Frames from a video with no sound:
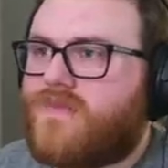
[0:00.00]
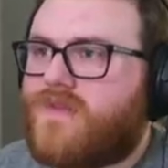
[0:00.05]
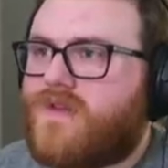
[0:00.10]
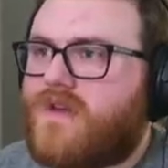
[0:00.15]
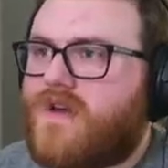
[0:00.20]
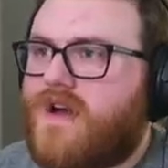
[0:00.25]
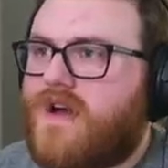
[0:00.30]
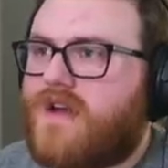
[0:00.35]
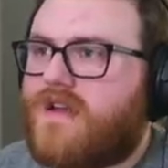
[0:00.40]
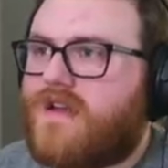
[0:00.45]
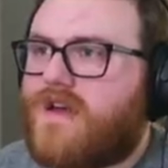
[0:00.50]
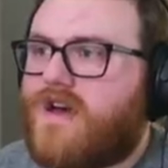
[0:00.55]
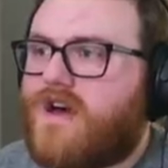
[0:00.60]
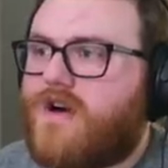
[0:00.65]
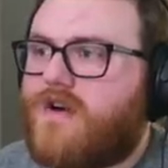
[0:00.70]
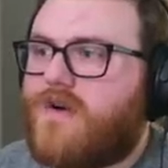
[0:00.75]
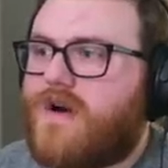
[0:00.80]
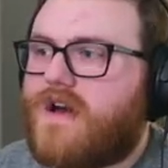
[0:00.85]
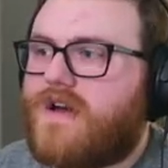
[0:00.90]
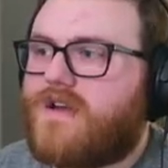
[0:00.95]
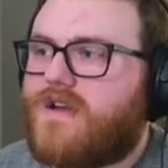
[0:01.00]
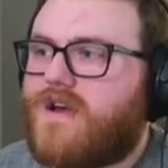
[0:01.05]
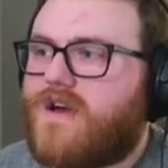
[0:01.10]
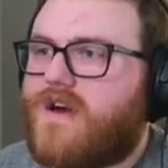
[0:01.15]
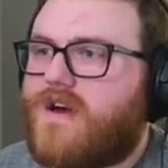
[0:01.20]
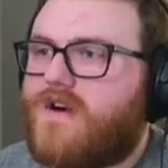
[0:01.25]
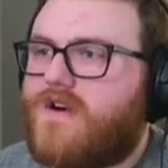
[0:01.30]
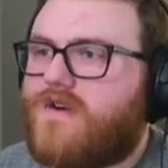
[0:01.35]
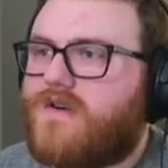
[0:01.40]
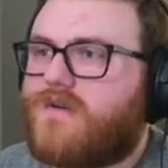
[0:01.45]
I know, I
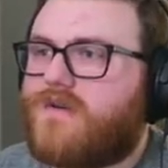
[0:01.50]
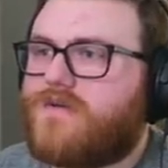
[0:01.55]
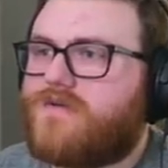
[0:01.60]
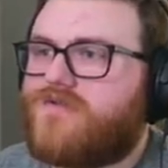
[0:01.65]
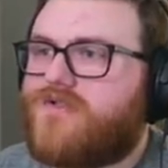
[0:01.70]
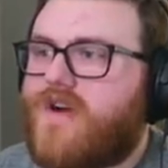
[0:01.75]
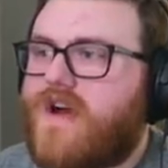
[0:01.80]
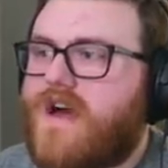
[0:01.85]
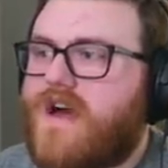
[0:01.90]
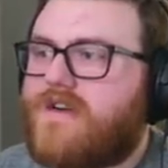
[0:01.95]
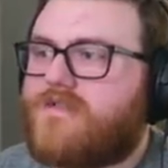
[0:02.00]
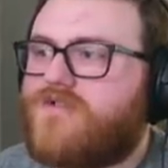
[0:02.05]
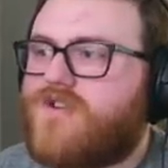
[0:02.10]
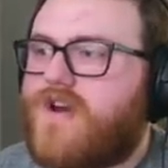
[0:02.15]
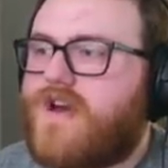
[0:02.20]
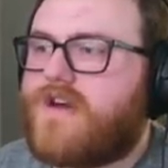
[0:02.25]
know. Drive, drive,